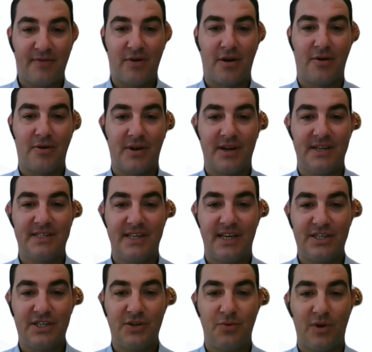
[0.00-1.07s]
for our
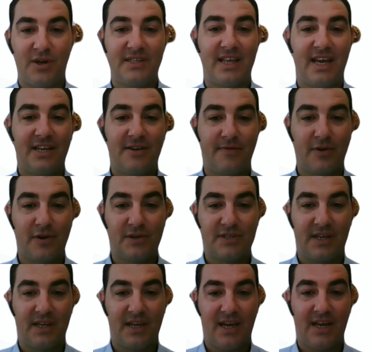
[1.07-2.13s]
organization was that diversity.